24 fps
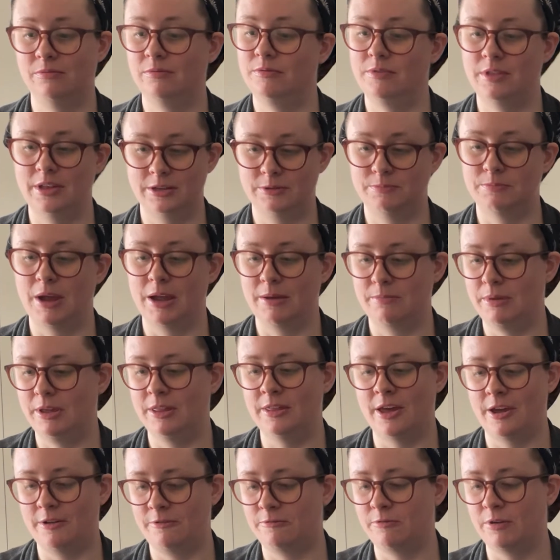This might be
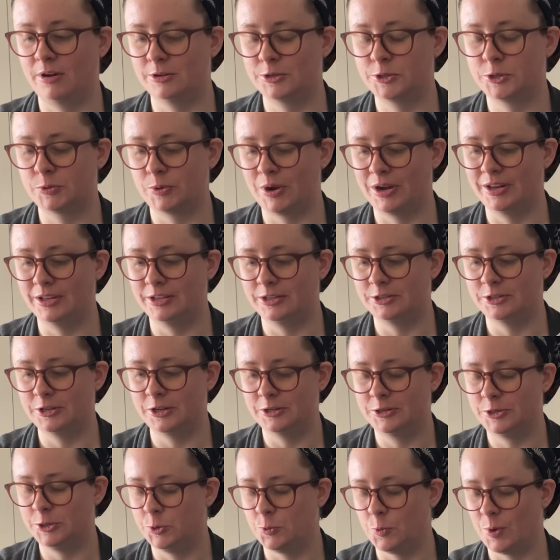that frustrating
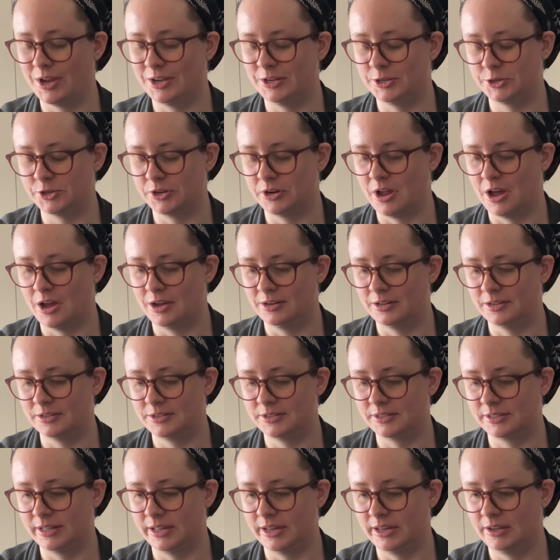situation,
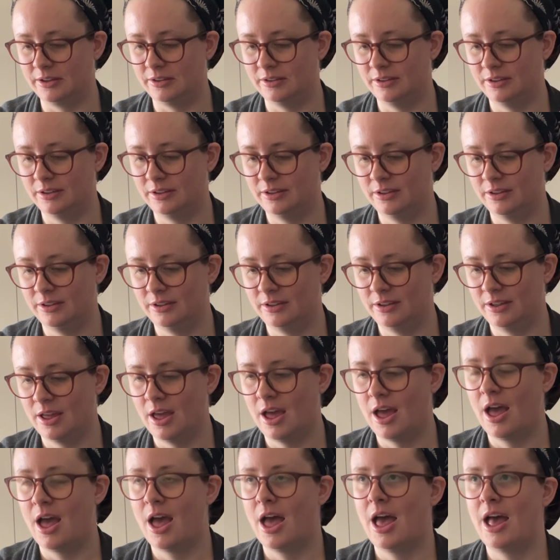honestly.
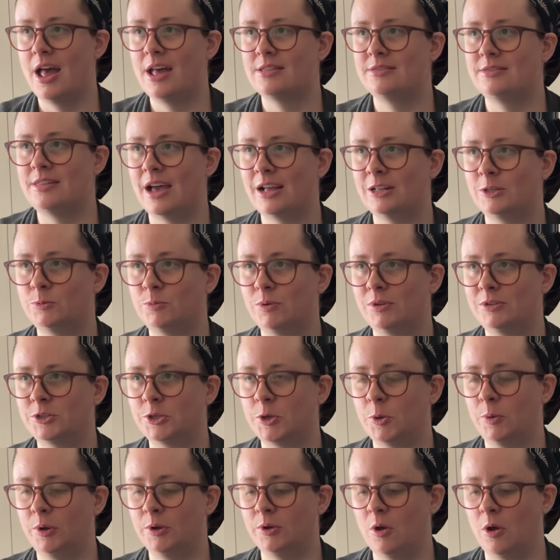That's what's
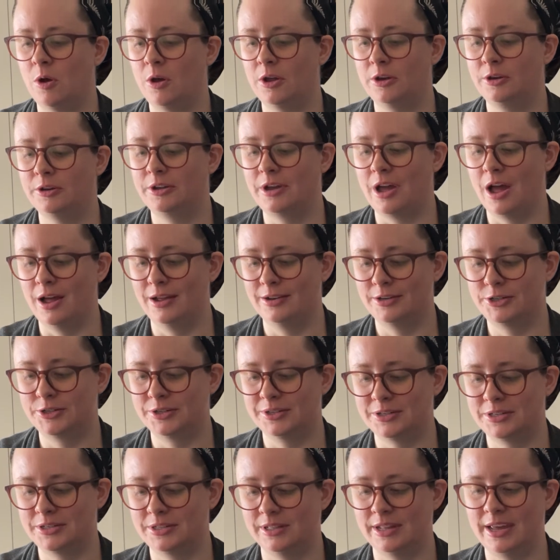going on
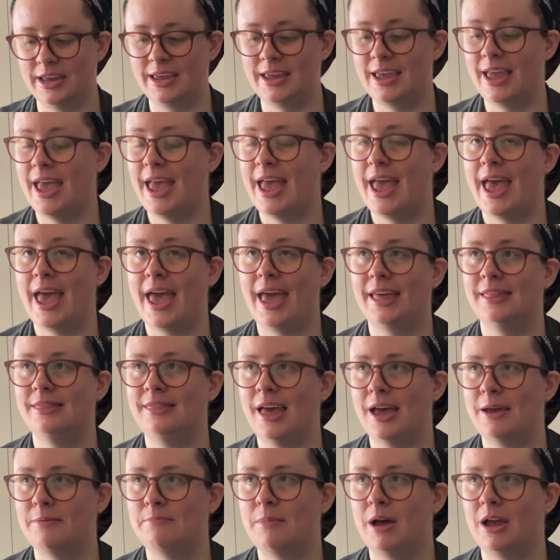consciously, and
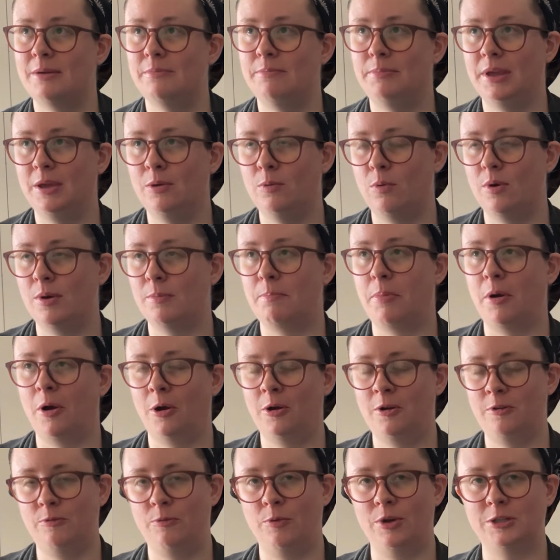that might be what
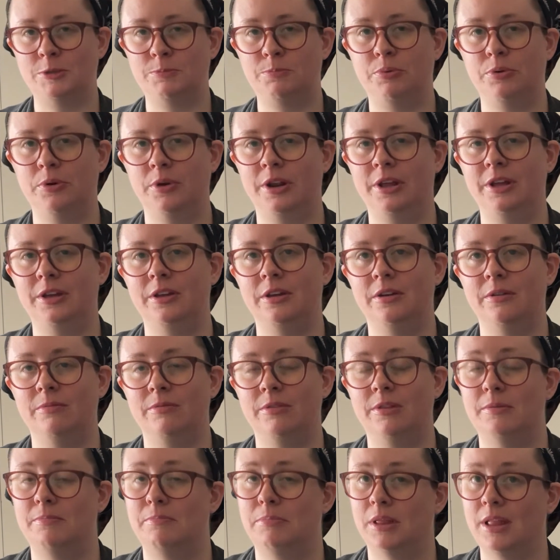part of what's putting
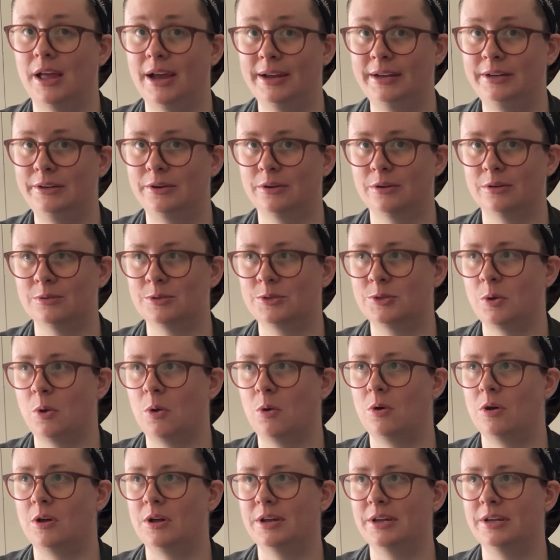the blinders
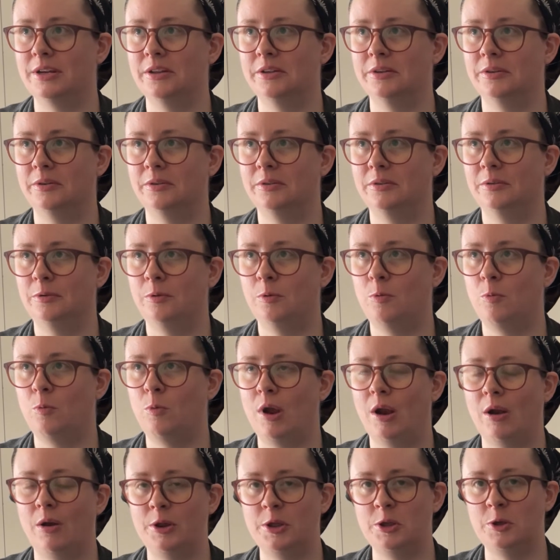on
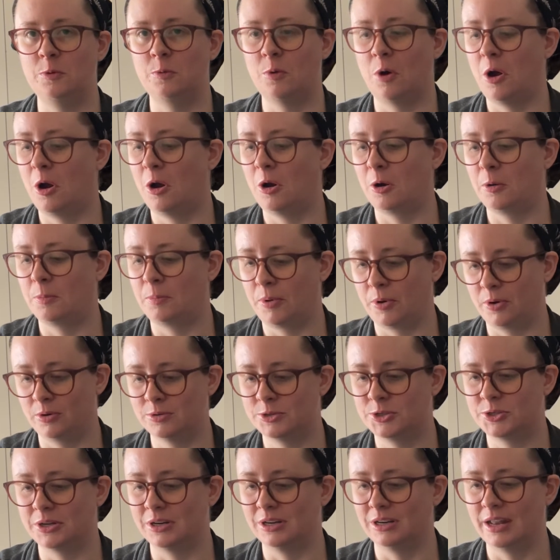where you are
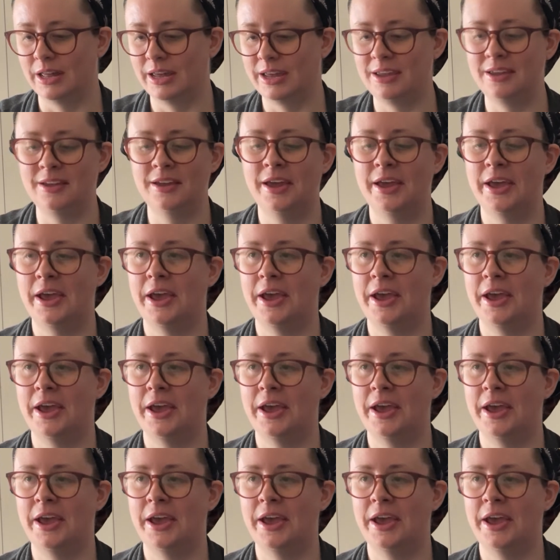personally.